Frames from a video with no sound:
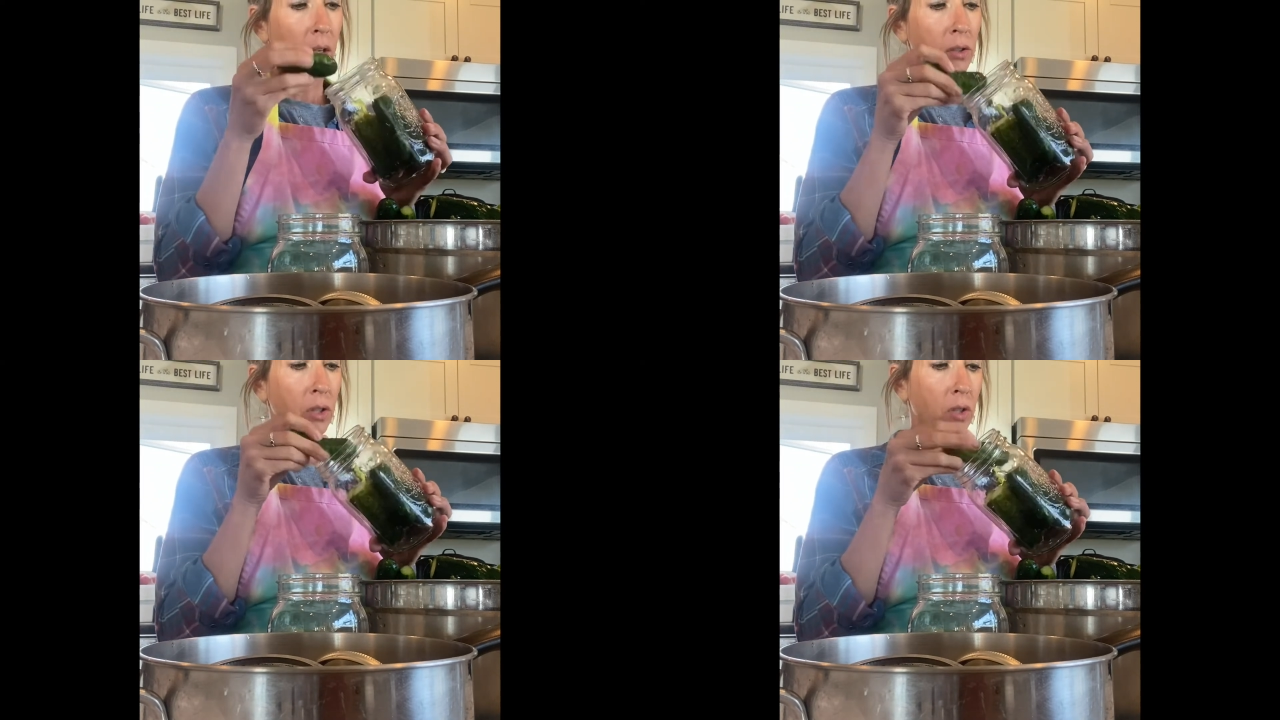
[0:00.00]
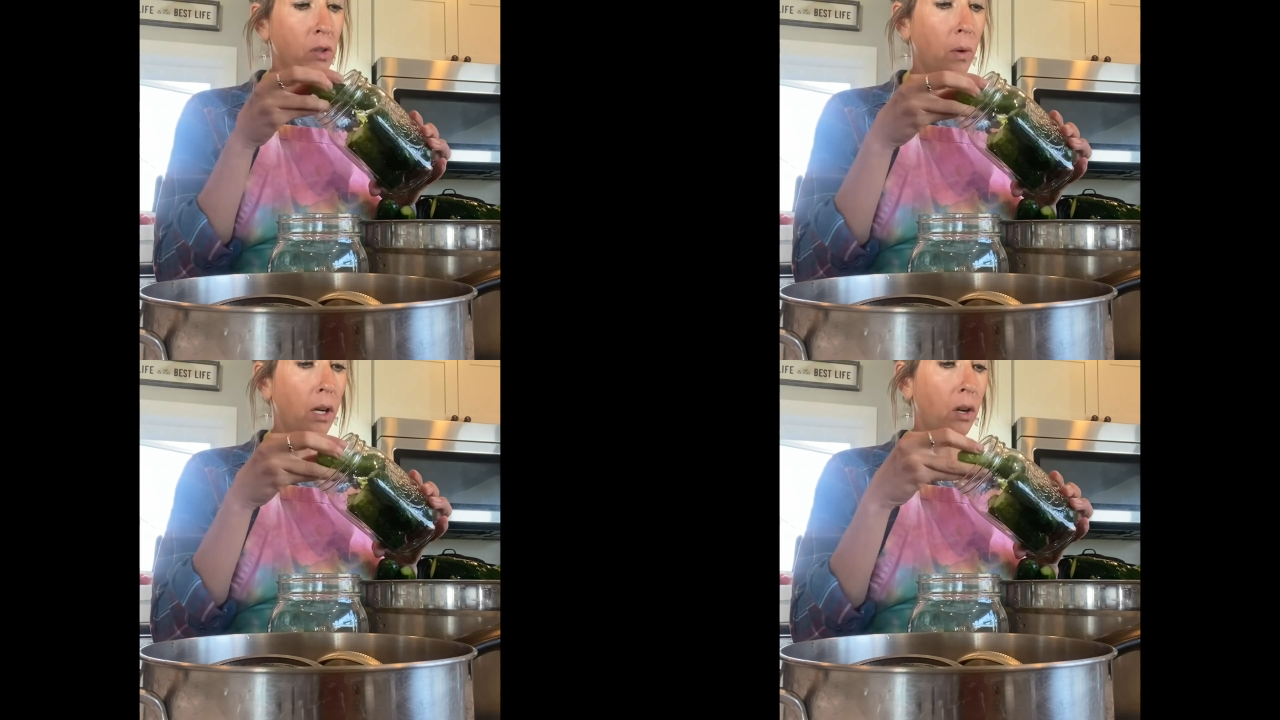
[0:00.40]
So you just
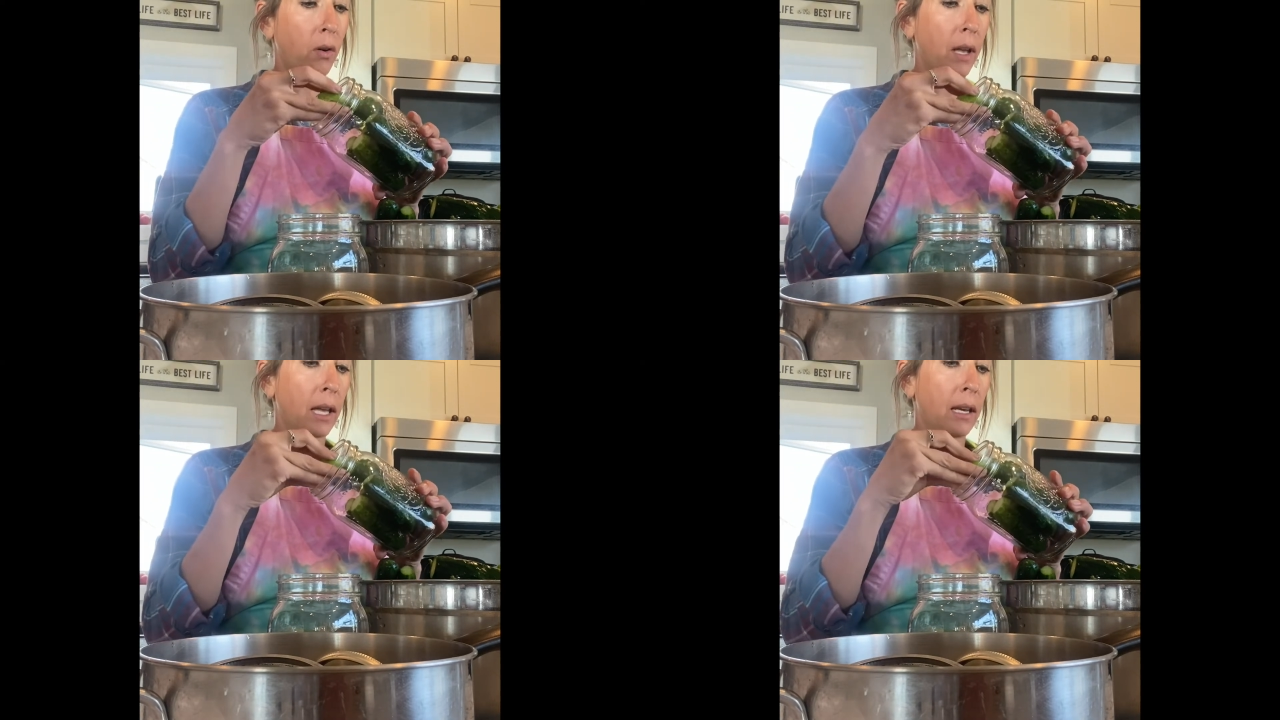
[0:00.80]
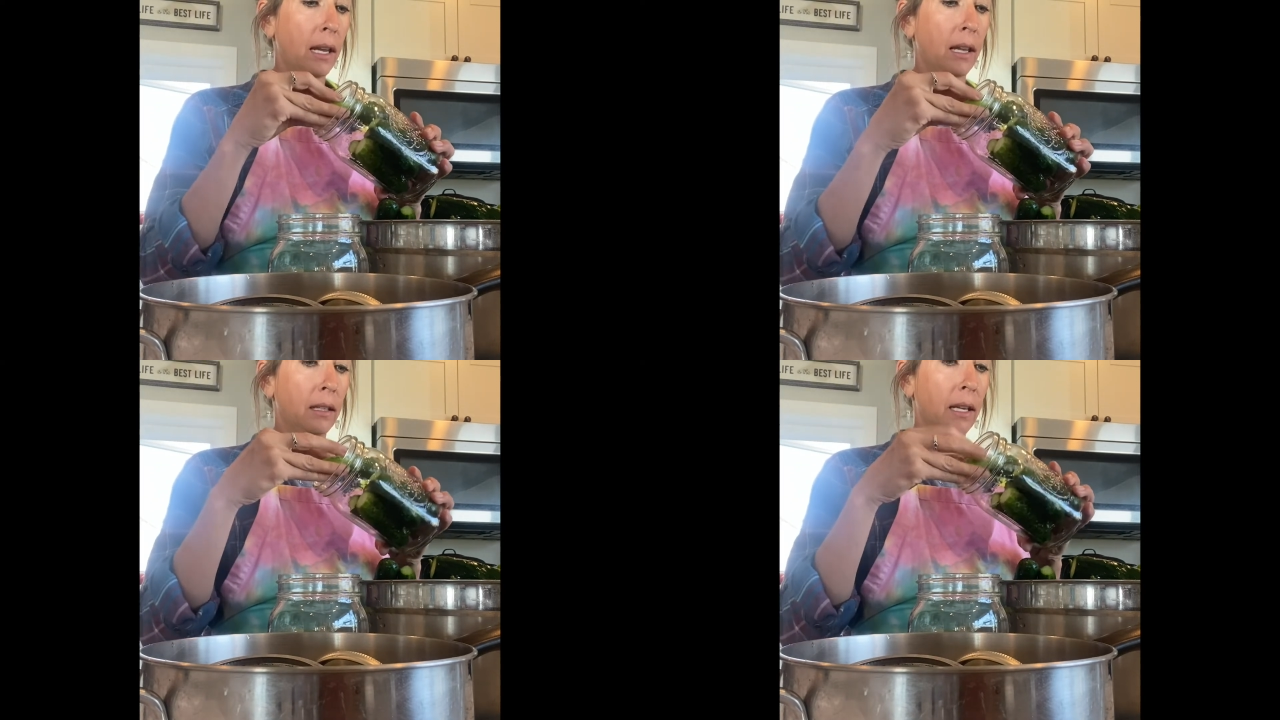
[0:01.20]
want to go ahead
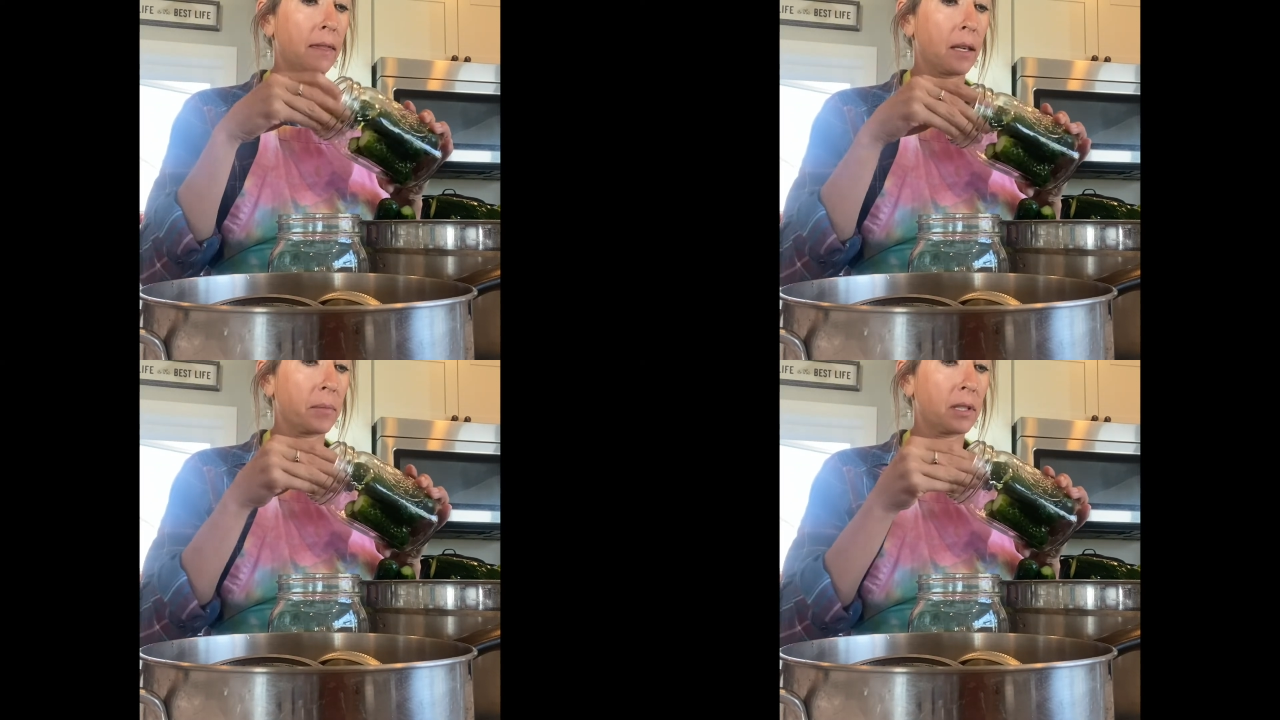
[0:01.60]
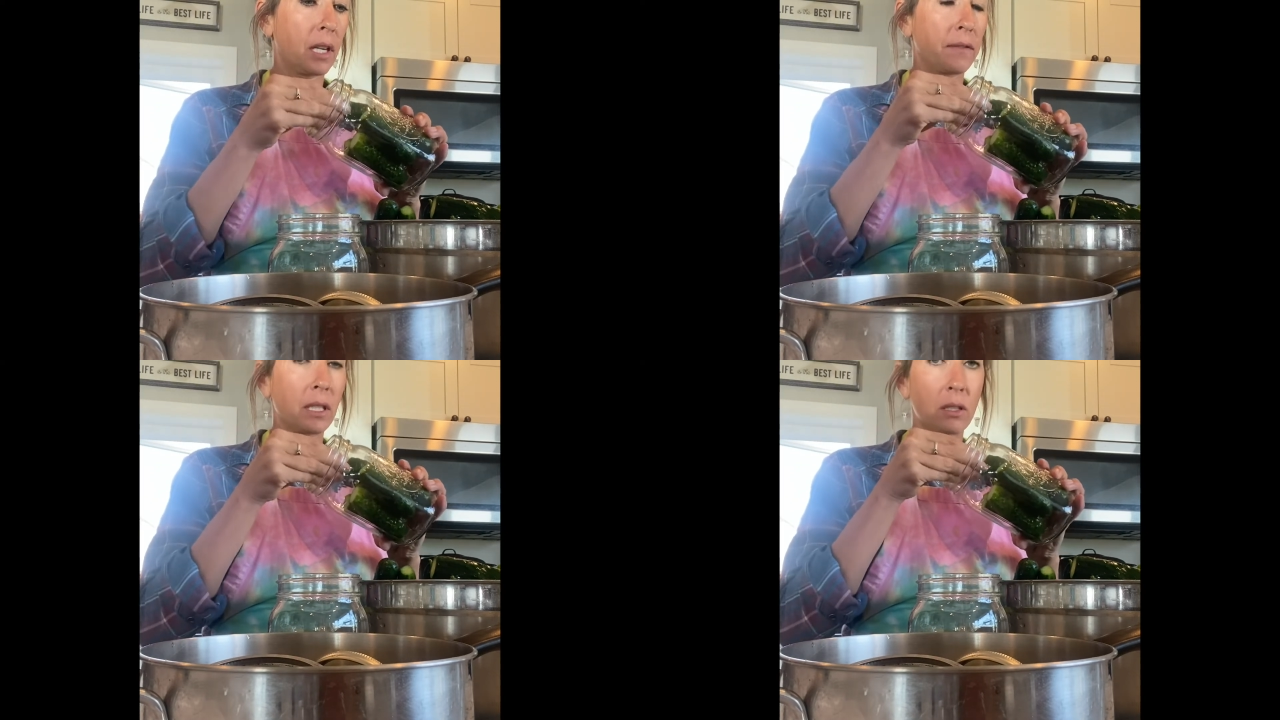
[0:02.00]
and get them
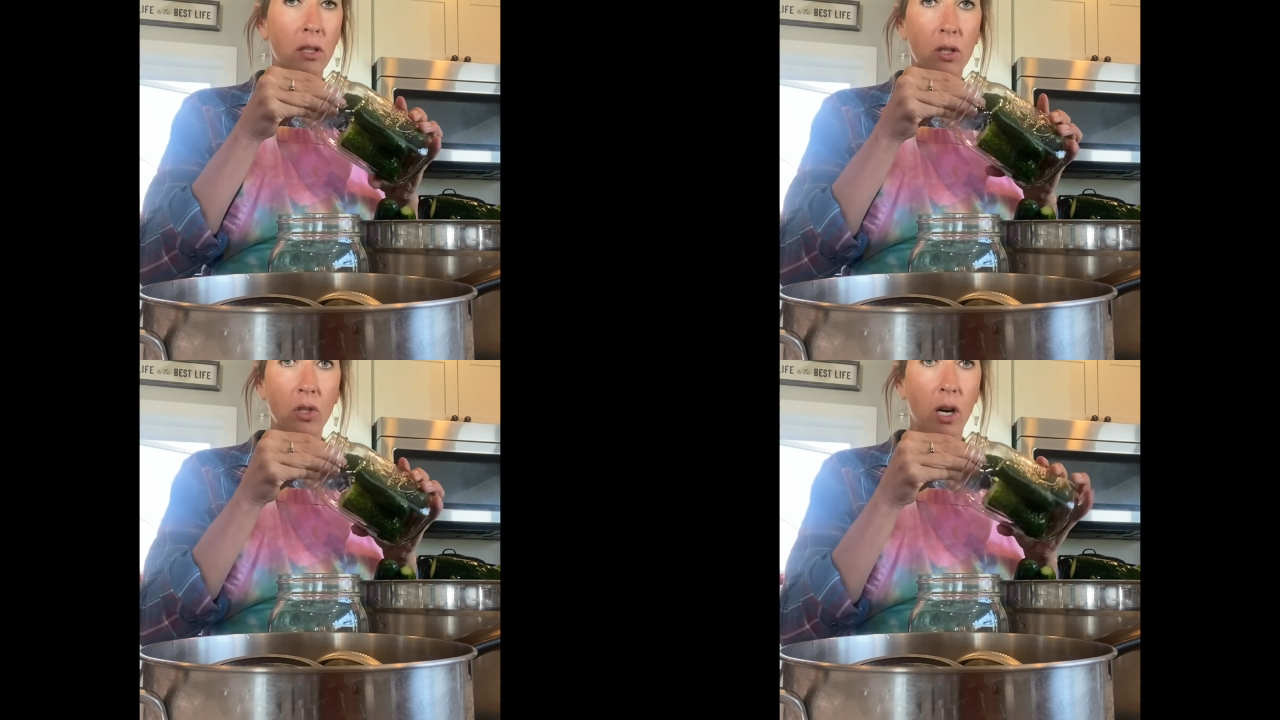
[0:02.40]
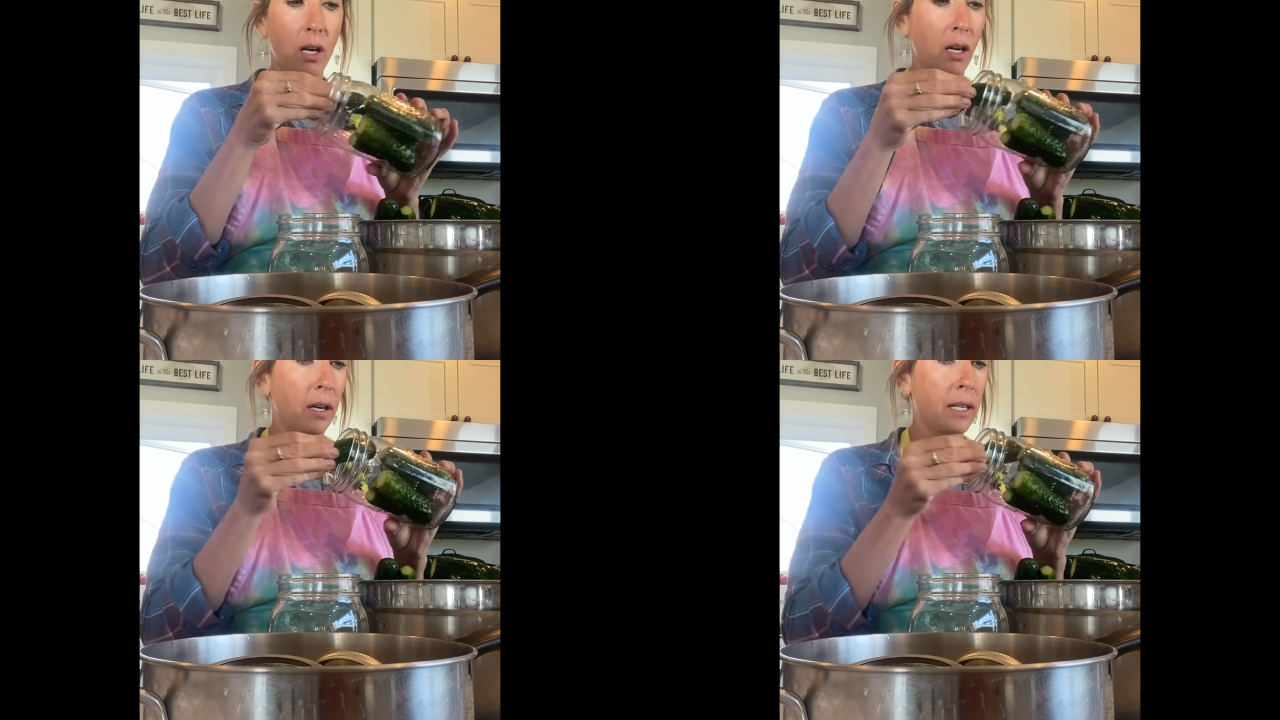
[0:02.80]
stuffed into the
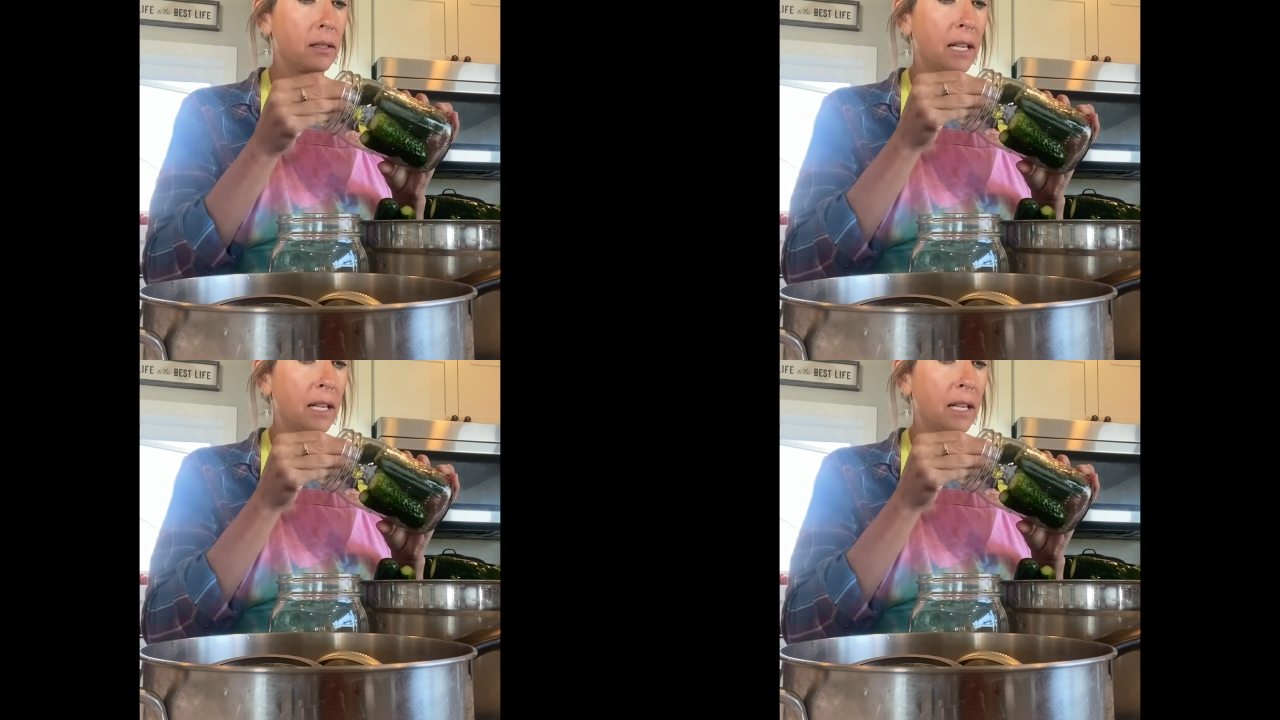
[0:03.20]
jar as